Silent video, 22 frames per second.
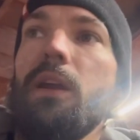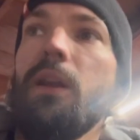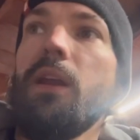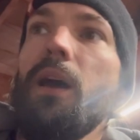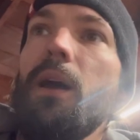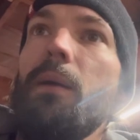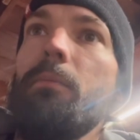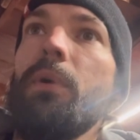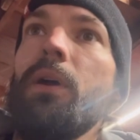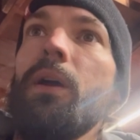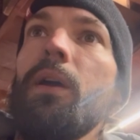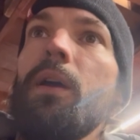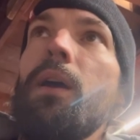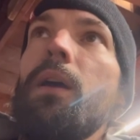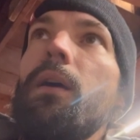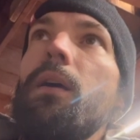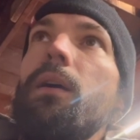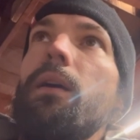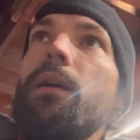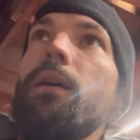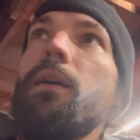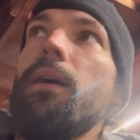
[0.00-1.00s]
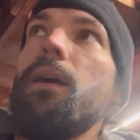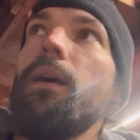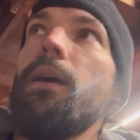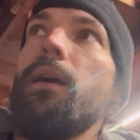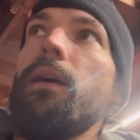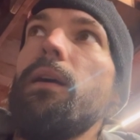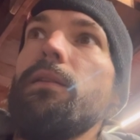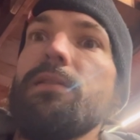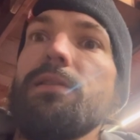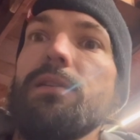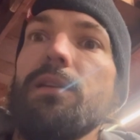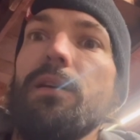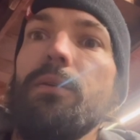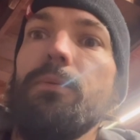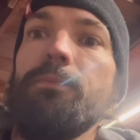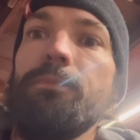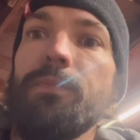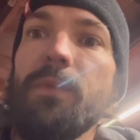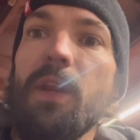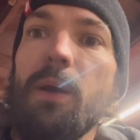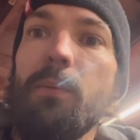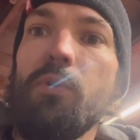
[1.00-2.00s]
up. So
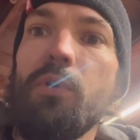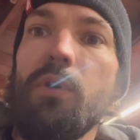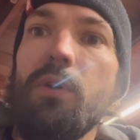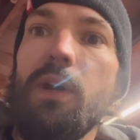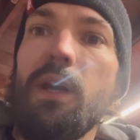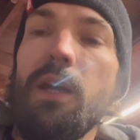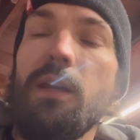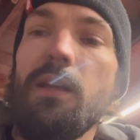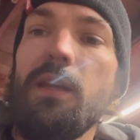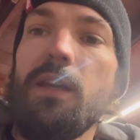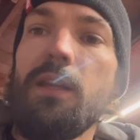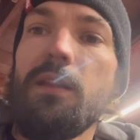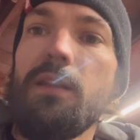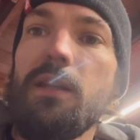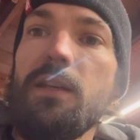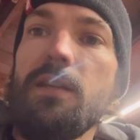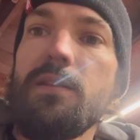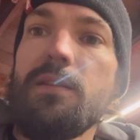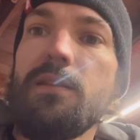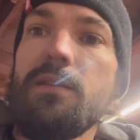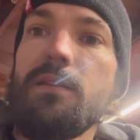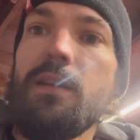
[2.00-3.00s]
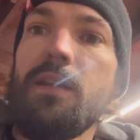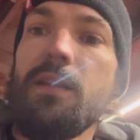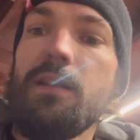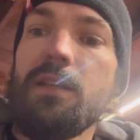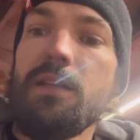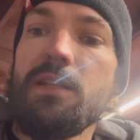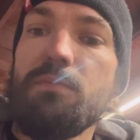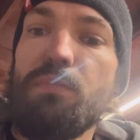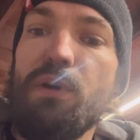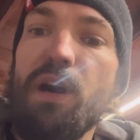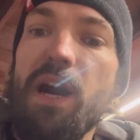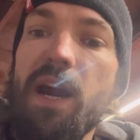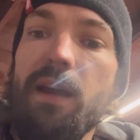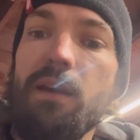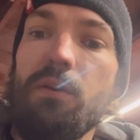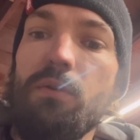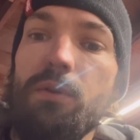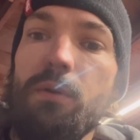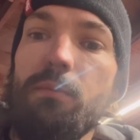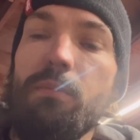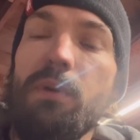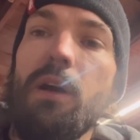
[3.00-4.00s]
I'm gonna go ahead and get this bracket
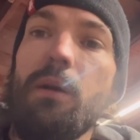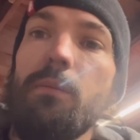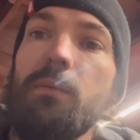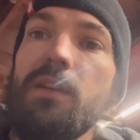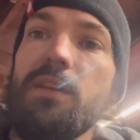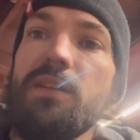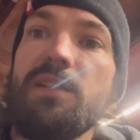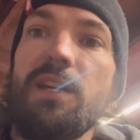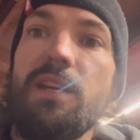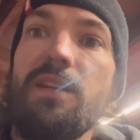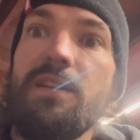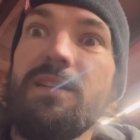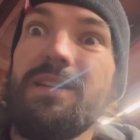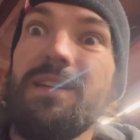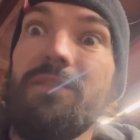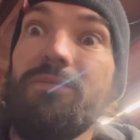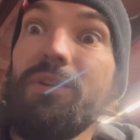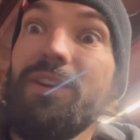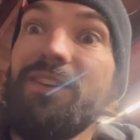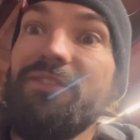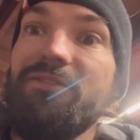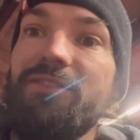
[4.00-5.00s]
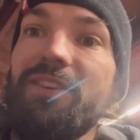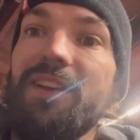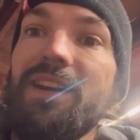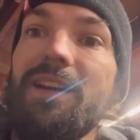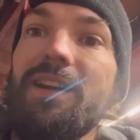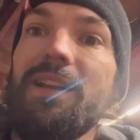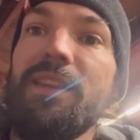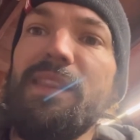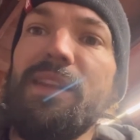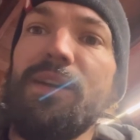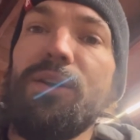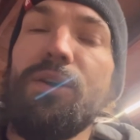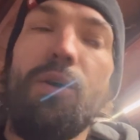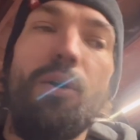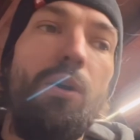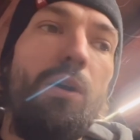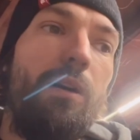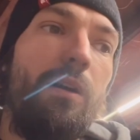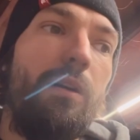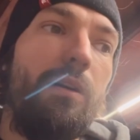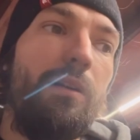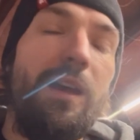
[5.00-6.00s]
on the bottom of the seat and see if we can fit it in the
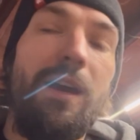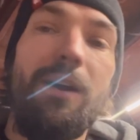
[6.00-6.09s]
car.